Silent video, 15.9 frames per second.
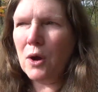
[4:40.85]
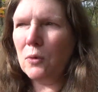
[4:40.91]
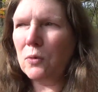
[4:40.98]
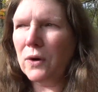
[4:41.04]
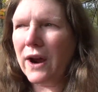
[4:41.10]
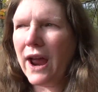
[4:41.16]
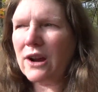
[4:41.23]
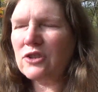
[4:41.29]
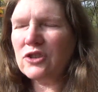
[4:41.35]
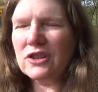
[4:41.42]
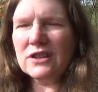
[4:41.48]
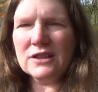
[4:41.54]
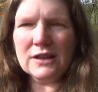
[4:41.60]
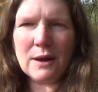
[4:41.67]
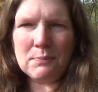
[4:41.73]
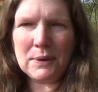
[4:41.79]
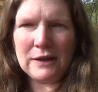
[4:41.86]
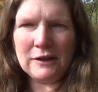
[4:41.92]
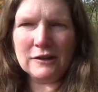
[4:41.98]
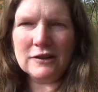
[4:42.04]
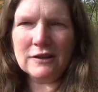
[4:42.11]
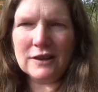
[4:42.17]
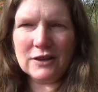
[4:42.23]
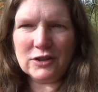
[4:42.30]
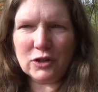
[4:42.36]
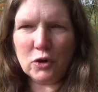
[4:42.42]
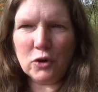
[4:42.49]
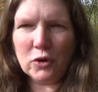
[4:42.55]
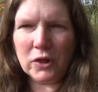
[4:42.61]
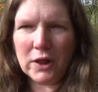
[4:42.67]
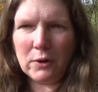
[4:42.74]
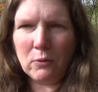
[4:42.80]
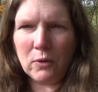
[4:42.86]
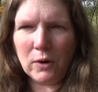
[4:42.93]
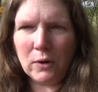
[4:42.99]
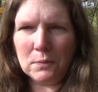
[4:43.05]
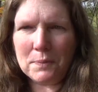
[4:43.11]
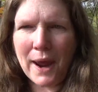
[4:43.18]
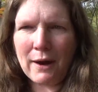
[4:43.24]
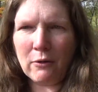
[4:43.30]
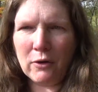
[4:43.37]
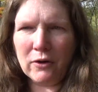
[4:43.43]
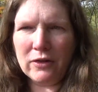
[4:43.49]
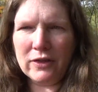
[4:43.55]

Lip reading: we're actually stepping into this earthly world power,